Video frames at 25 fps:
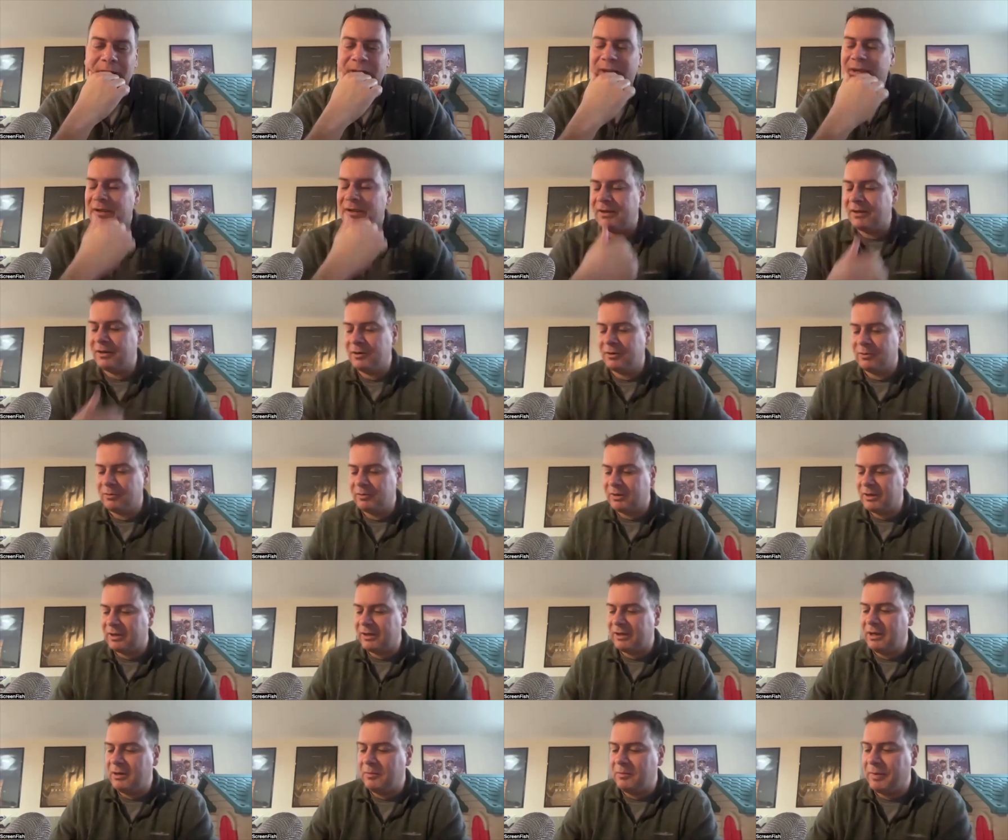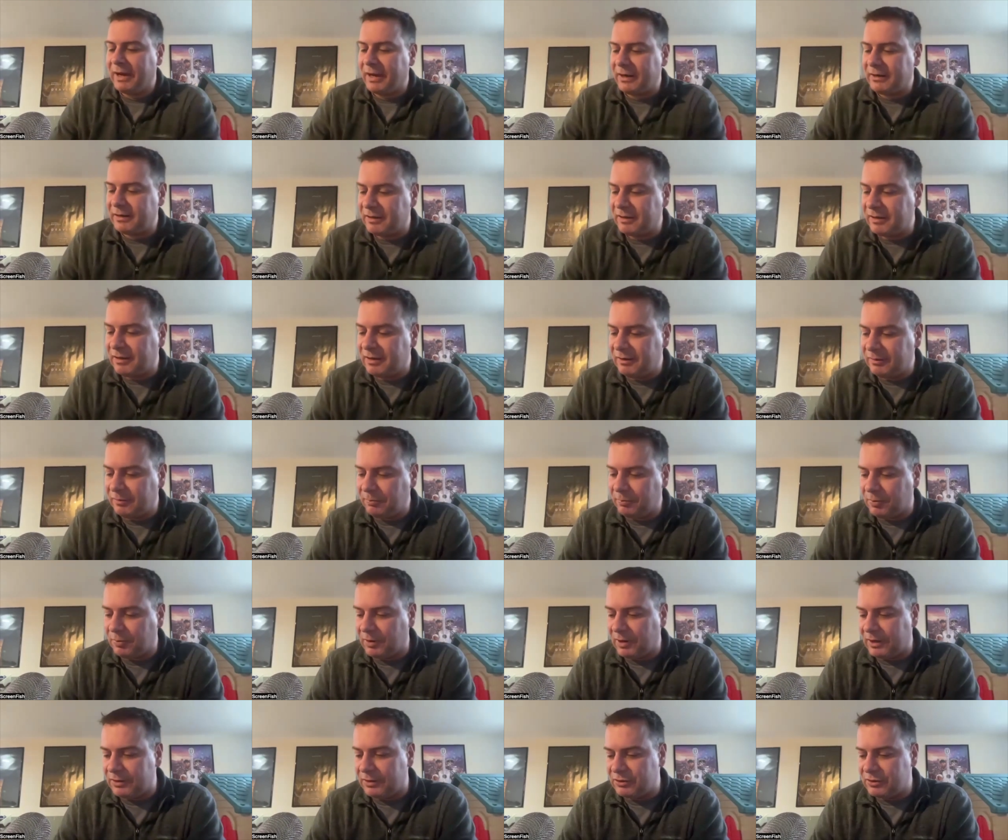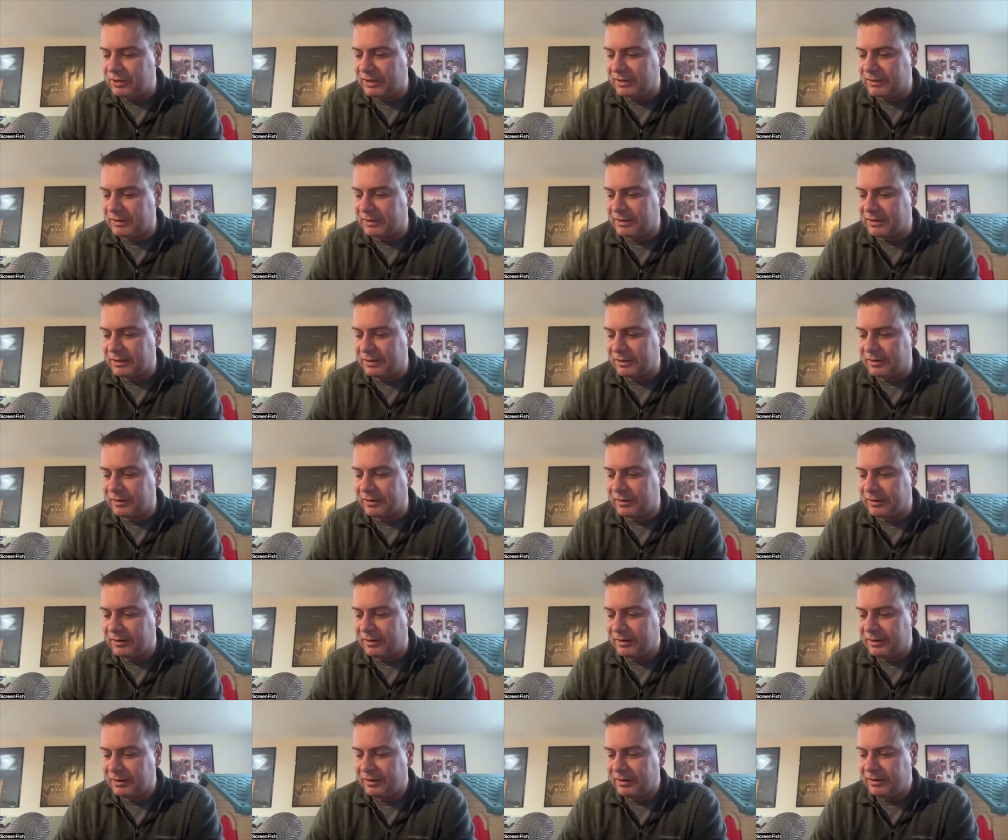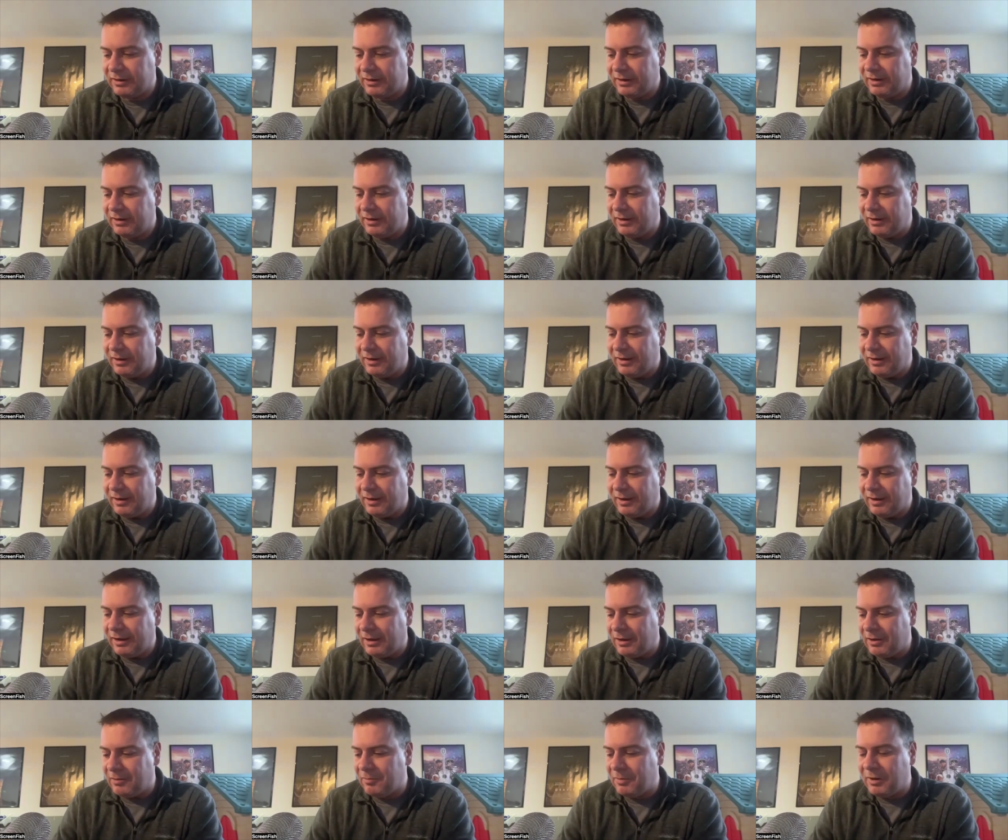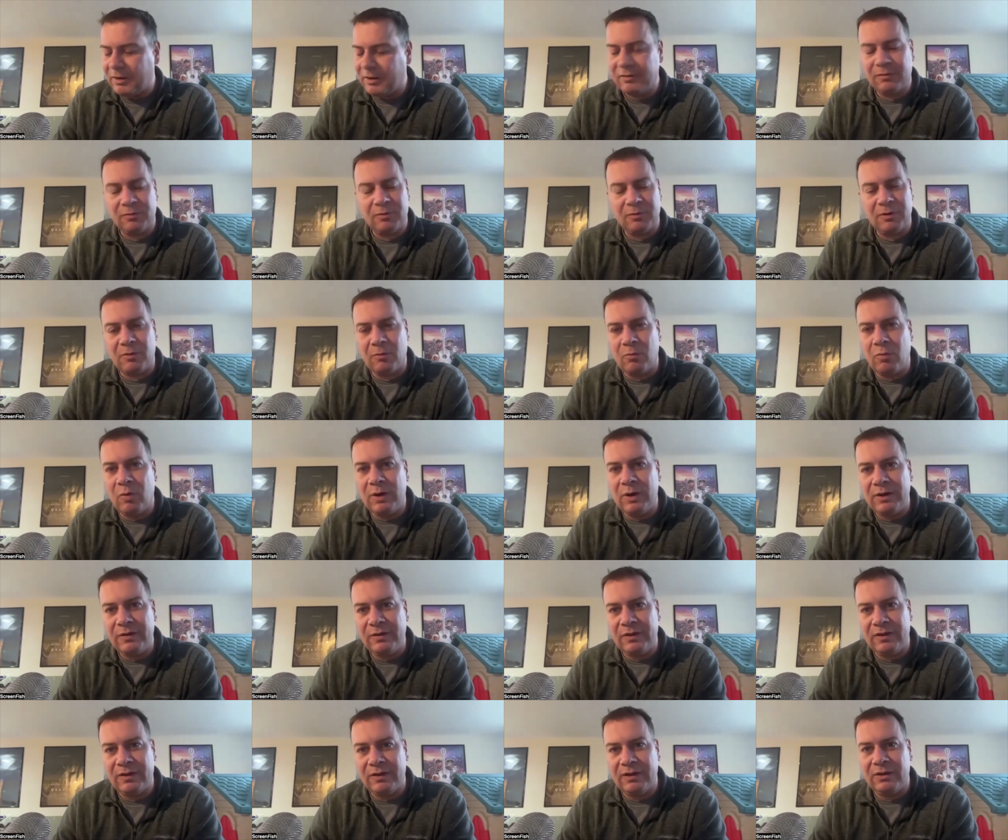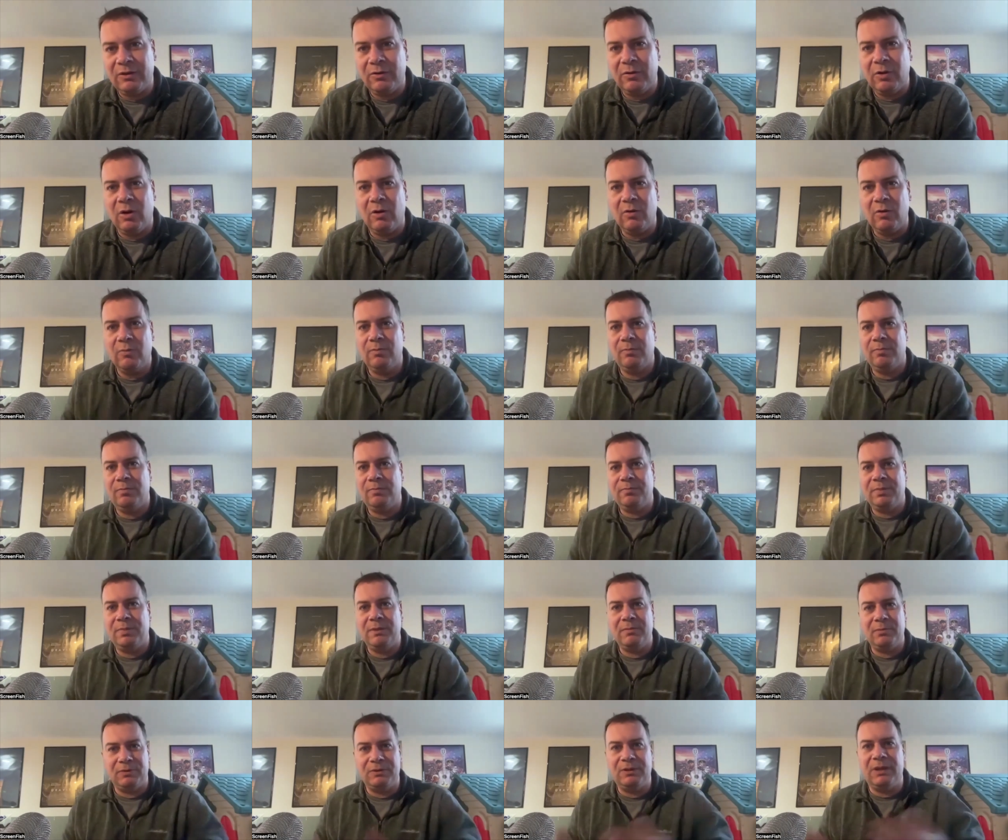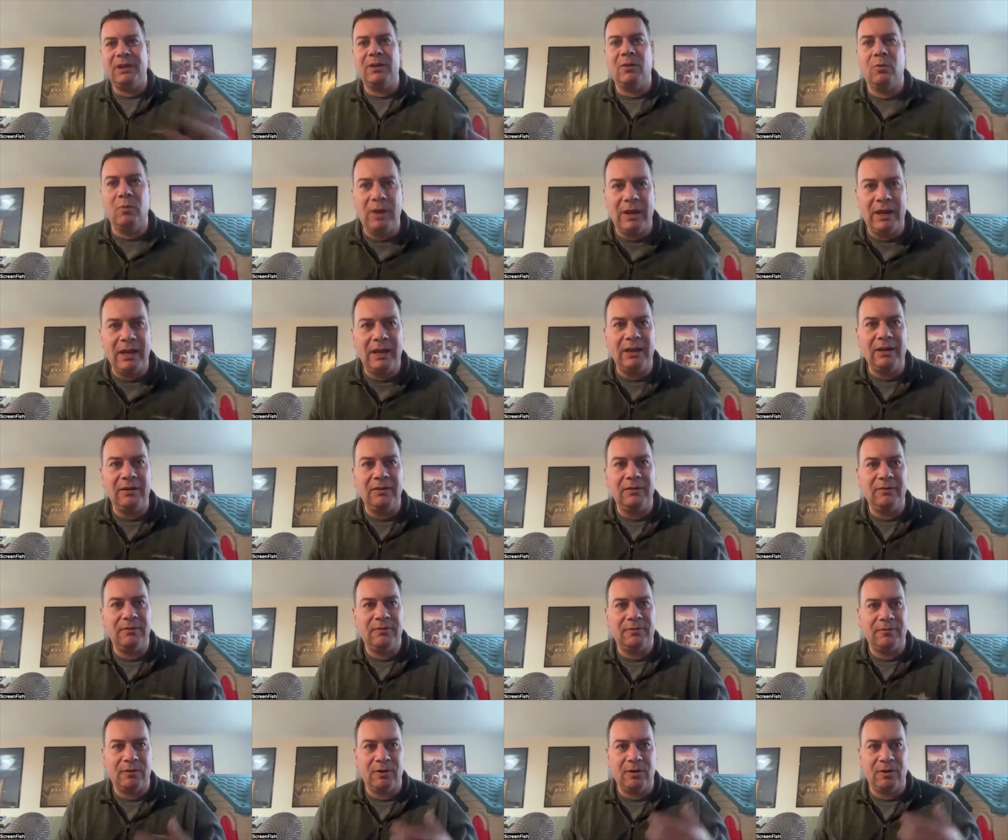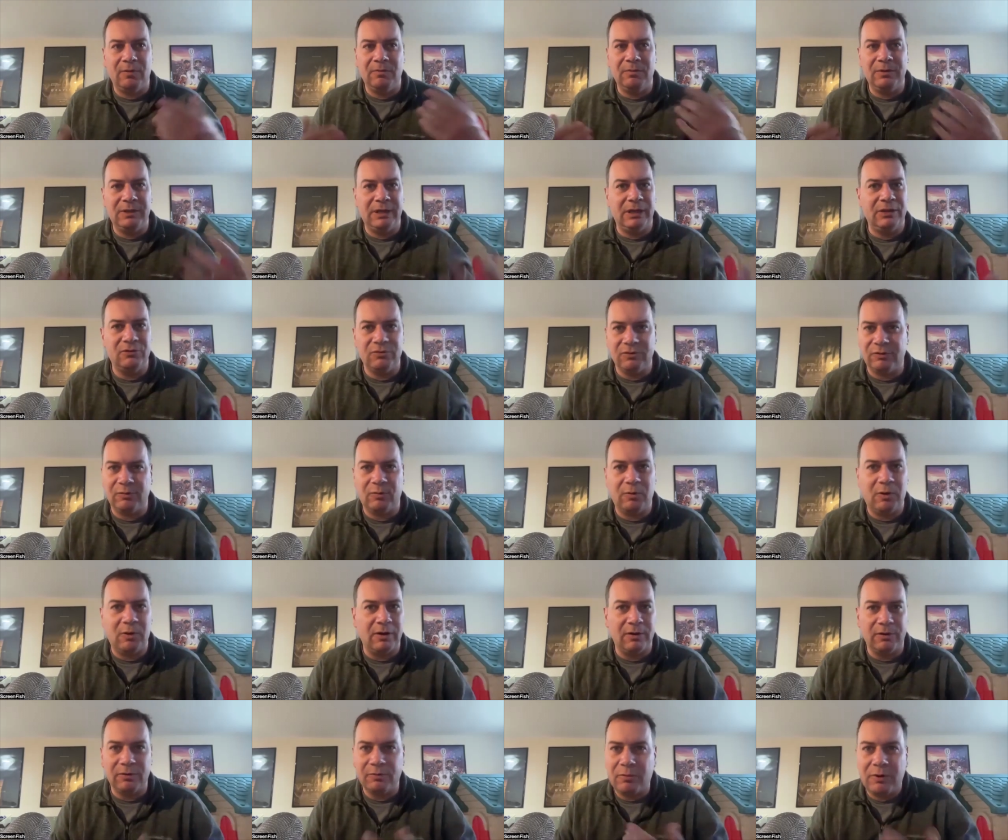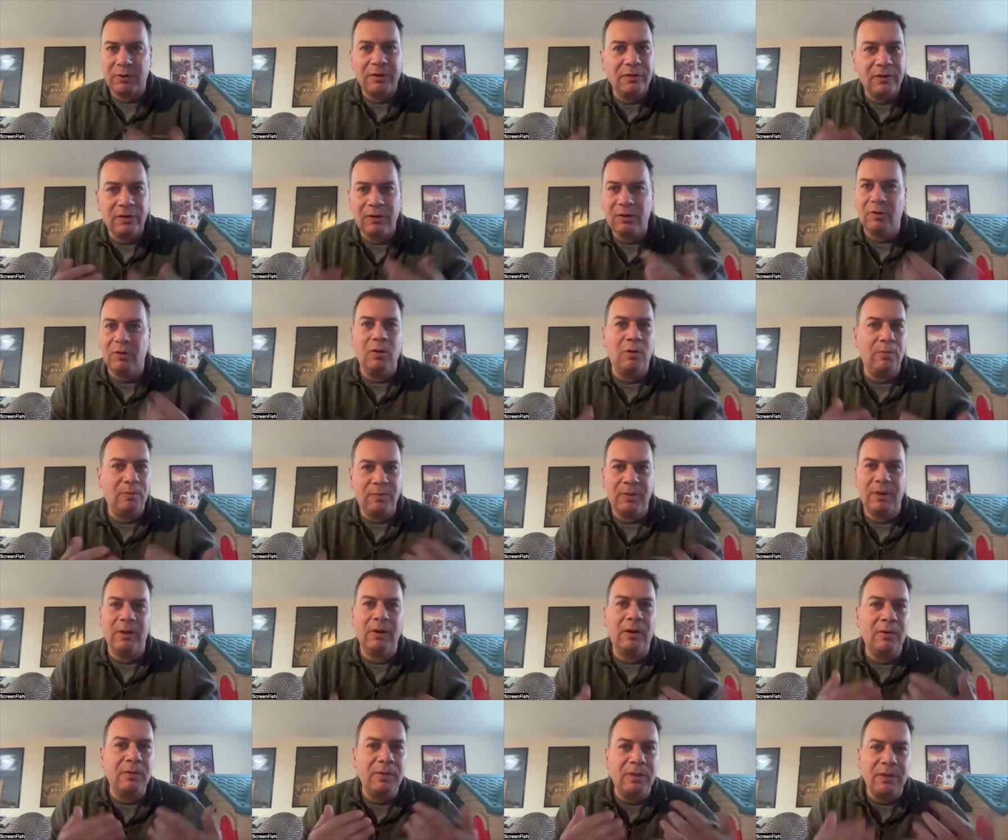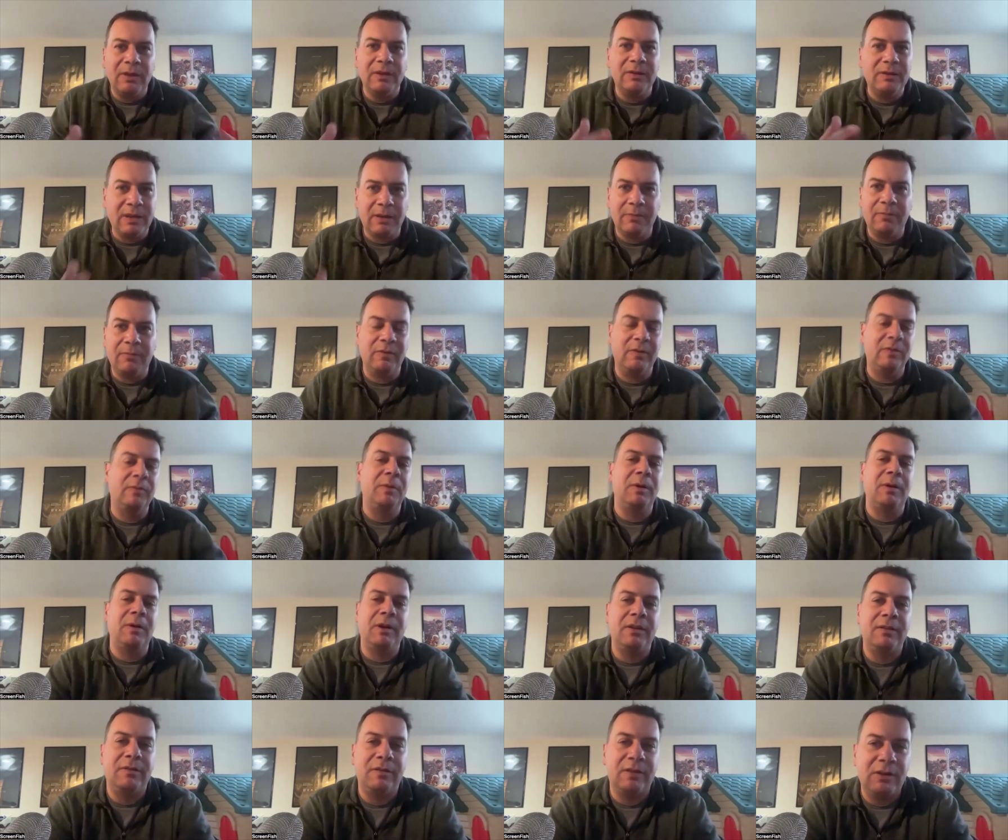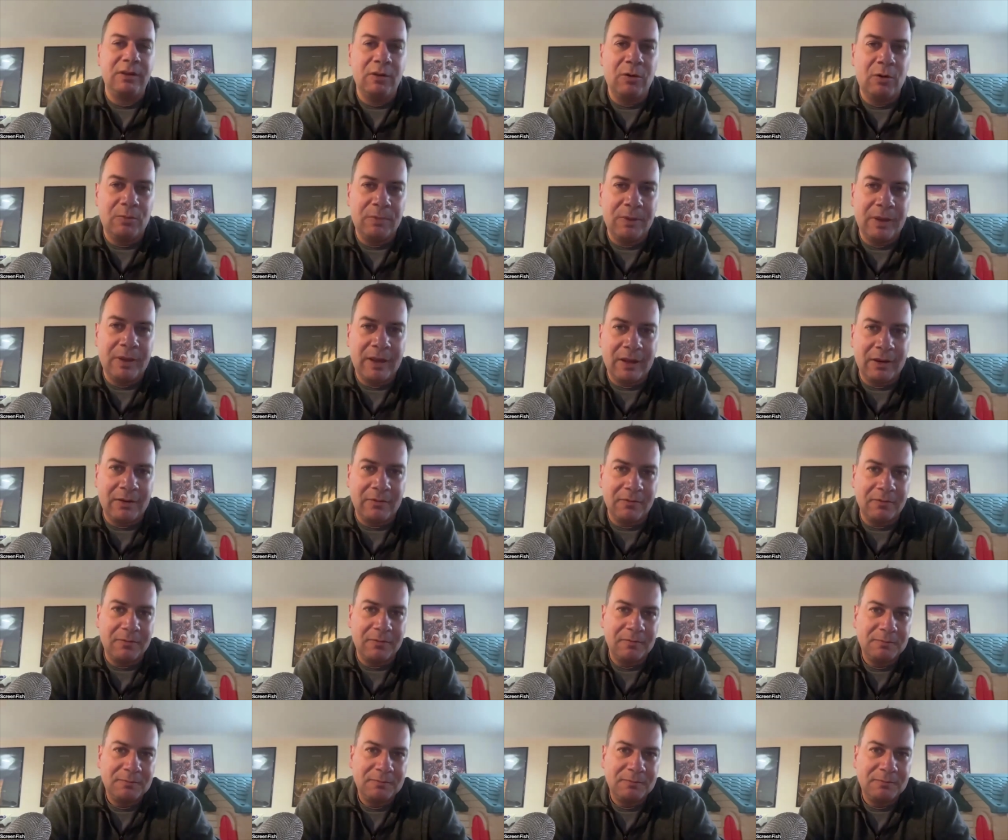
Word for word: uh, you know, thinking back to this project here, um, I was wondering, what is it that you hope people take away from Dangerous Waters? What is it you hope uh, the type of experience that you hope they have?